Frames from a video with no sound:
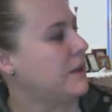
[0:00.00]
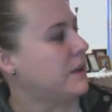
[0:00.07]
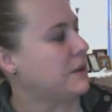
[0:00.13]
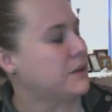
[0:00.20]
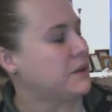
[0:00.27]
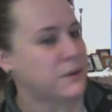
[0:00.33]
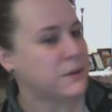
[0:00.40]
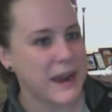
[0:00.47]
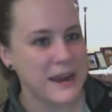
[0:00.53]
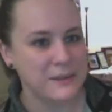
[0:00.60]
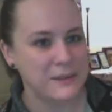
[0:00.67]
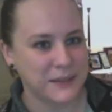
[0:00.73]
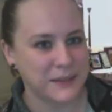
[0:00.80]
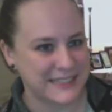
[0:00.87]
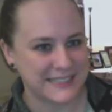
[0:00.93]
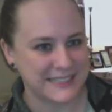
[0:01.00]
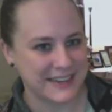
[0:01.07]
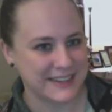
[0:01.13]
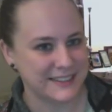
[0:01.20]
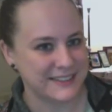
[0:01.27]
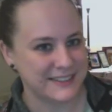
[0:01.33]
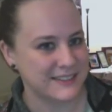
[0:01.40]
Great
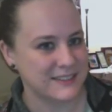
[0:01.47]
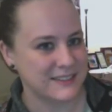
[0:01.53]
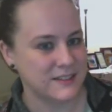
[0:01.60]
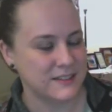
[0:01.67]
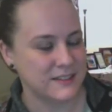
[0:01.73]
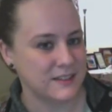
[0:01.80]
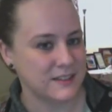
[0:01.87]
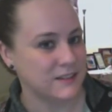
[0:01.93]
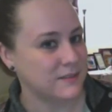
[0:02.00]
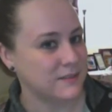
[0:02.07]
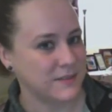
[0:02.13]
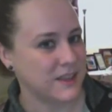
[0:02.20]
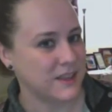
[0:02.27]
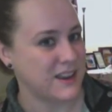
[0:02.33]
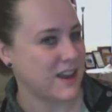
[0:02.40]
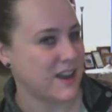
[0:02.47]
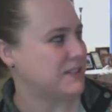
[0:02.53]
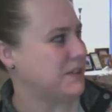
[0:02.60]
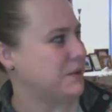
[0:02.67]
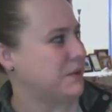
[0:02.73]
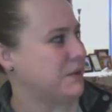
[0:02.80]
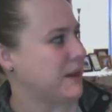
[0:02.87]
blessings on
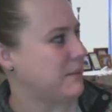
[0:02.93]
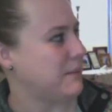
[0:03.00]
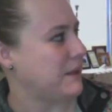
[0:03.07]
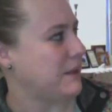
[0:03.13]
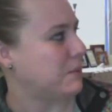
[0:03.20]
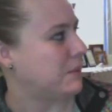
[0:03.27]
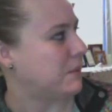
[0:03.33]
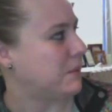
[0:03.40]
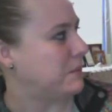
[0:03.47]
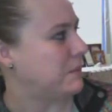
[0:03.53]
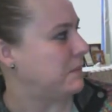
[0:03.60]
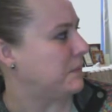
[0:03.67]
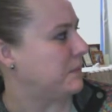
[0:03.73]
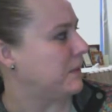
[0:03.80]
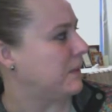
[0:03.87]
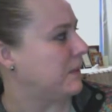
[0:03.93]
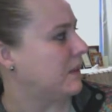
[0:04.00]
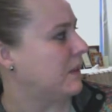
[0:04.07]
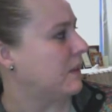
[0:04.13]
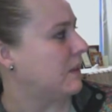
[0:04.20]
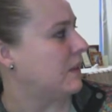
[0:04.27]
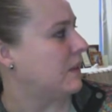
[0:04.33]
not so great people.
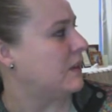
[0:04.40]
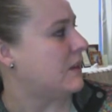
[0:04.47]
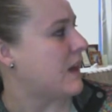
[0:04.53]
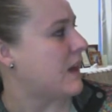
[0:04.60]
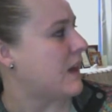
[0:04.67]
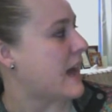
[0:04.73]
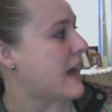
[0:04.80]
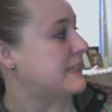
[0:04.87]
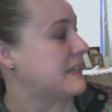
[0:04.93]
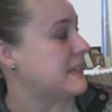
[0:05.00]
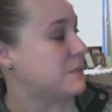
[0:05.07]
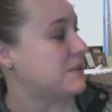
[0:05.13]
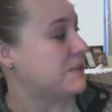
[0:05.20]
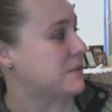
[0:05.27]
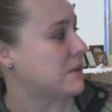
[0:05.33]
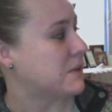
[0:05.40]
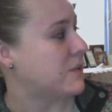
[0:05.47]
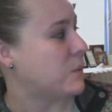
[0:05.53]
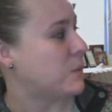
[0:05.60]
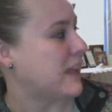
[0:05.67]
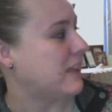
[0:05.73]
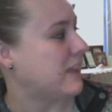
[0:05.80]
Isaac was sort of
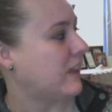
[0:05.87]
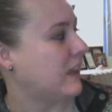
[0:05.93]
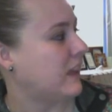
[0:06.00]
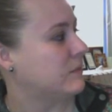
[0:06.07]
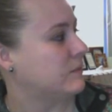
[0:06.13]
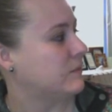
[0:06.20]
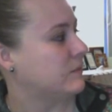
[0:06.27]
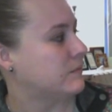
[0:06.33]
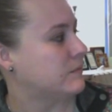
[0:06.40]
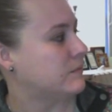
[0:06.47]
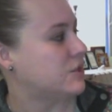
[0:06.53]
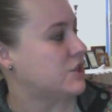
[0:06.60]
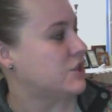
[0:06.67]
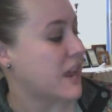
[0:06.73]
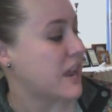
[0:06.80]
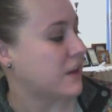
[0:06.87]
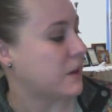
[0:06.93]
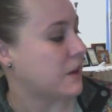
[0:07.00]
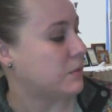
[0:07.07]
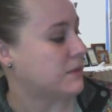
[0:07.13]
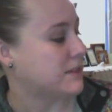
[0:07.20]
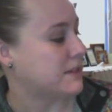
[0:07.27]
a weakling,
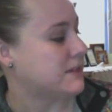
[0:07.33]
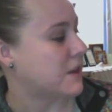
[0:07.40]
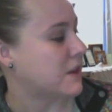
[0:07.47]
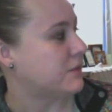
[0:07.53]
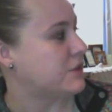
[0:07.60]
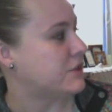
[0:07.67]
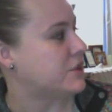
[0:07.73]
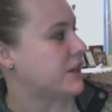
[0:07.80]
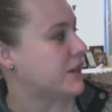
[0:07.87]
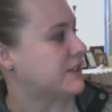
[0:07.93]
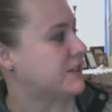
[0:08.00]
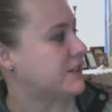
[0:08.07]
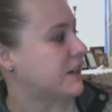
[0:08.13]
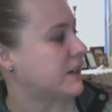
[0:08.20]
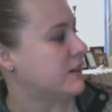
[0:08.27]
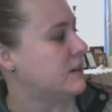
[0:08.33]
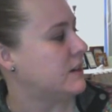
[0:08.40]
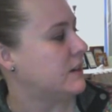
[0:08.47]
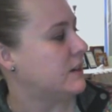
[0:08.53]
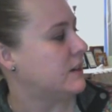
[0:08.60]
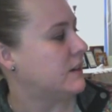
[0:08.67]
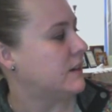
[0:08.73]
Jacob was a selfish trickster,
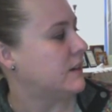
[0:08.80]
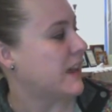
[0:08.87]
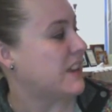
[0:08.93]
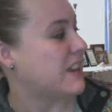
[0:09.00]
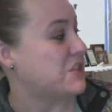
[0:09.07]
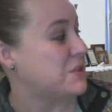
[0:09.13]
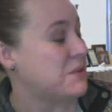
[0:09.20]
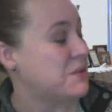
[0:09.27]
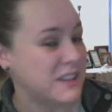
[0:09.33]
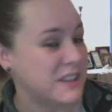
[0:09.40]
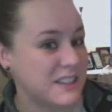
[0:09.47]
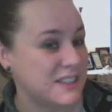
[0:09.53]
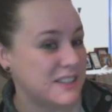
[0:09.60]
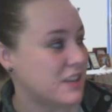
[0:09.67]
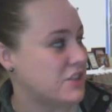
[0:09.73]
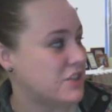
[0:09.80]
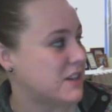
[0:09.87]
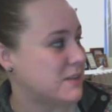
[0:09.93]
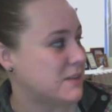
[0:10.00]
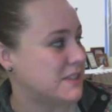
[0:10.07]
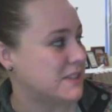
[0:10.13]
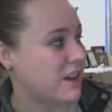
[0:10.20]
and Judah did such
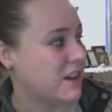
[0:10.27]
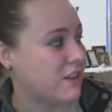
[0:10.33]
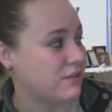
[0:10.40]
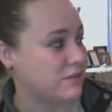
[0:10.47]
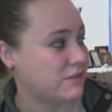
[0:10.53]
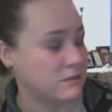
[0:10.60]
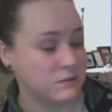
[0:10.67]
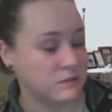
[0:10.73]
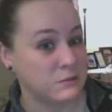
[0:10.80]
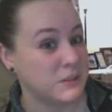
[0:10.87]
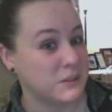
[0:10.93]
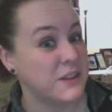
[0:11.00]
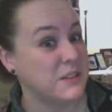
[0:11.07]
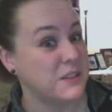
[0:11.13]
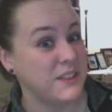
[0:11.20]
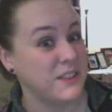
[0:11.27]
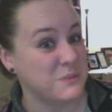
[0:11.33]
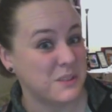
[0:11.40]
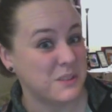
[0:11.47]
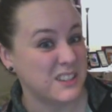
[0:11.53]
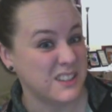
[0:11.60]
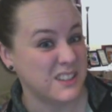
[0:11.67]
dumb stuff we don't even
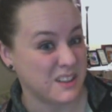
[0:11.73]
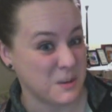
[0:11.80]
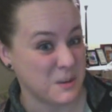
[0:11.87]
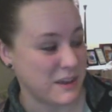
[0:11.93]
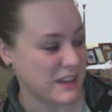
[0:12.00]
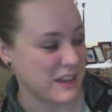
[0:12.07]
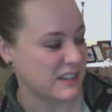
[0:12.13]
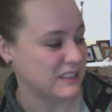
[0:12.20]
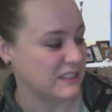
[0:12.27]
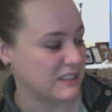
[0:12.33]
want to talk about it.